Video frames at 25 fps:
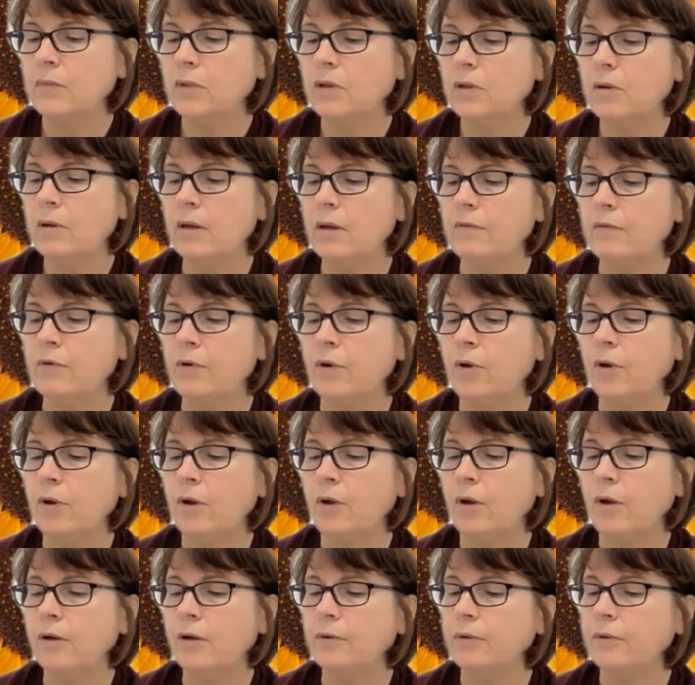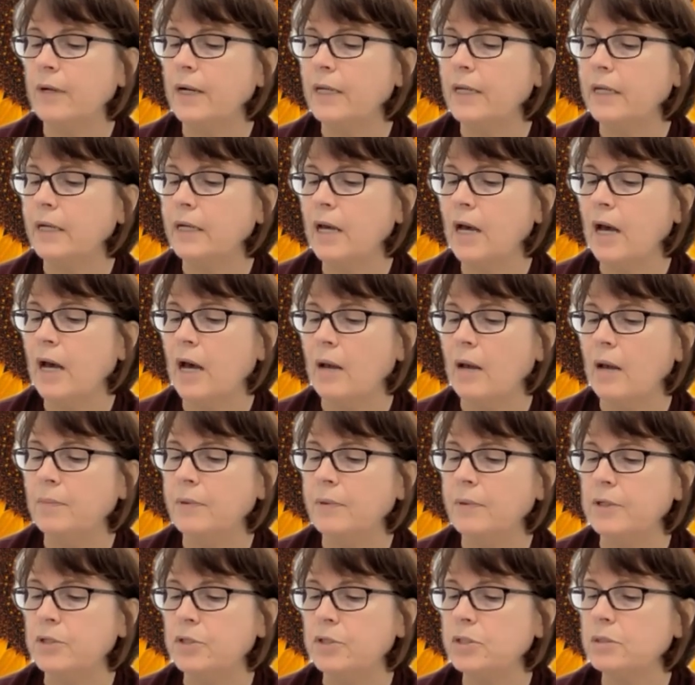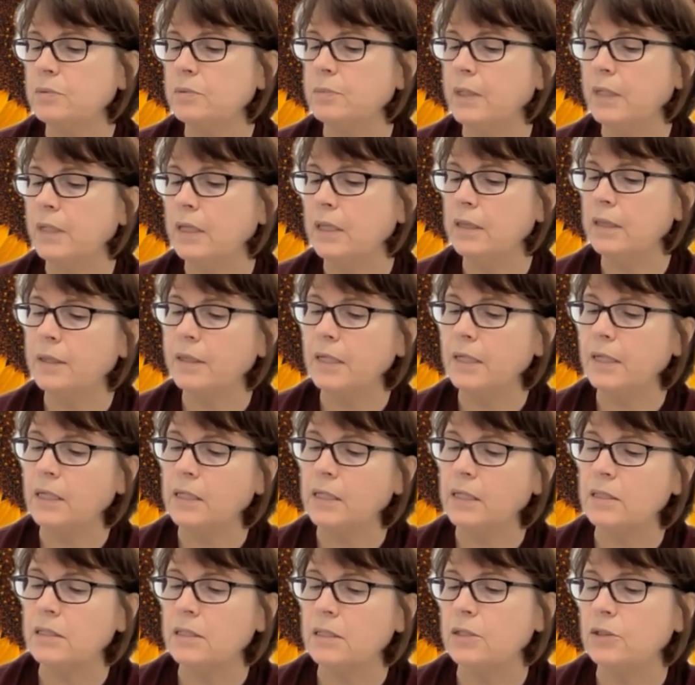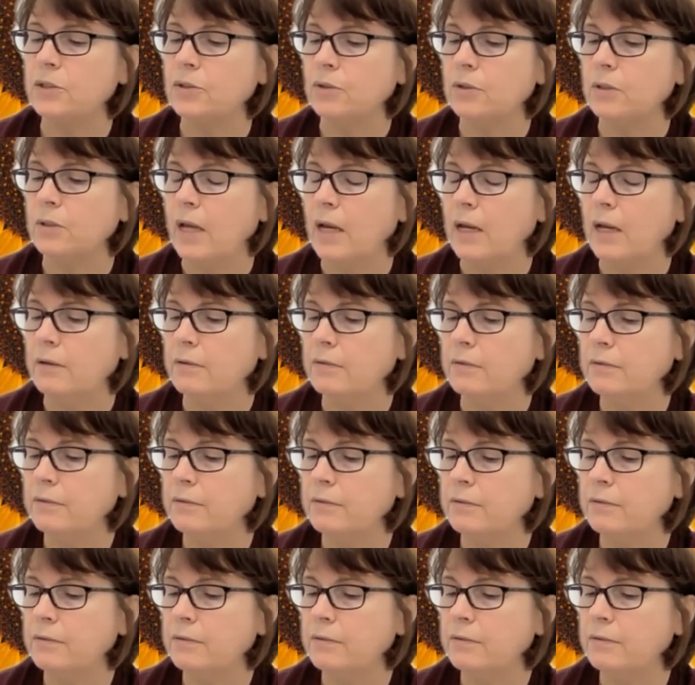You have already accomplished many things in your life.